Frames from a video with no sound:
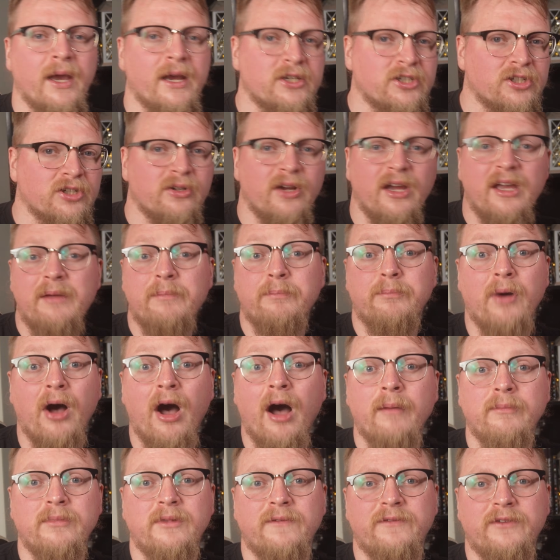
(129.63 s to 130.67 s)
Picture a
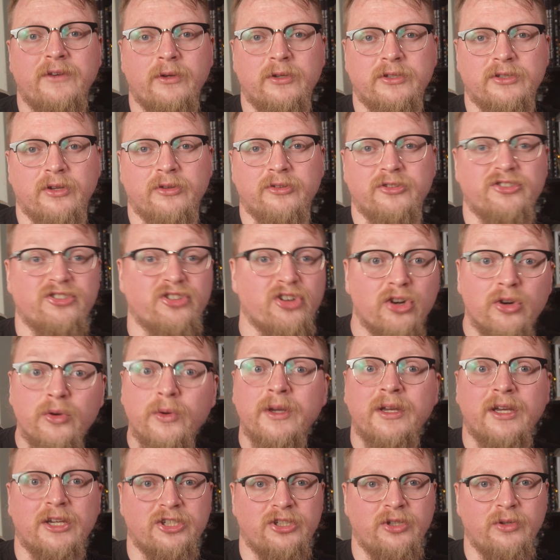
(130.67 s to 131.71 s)
bomb defusal
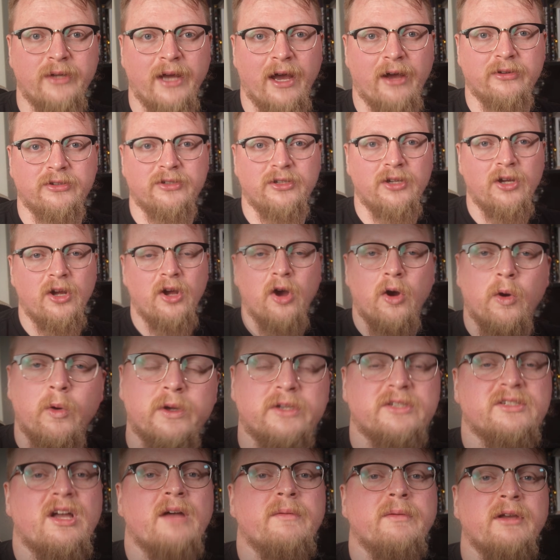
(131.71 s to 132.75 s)
during a shootout,
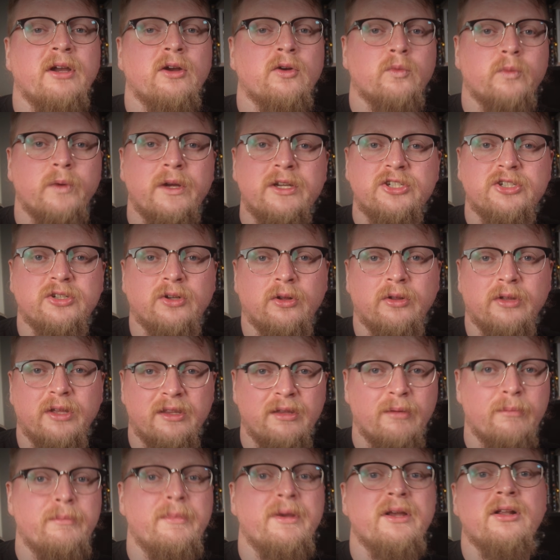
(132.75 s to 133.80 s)
or stopping a ritual
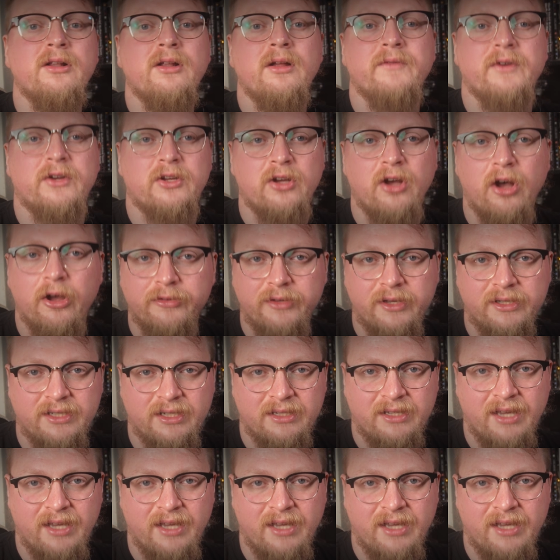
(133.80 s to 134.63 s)
in the middle of a cultist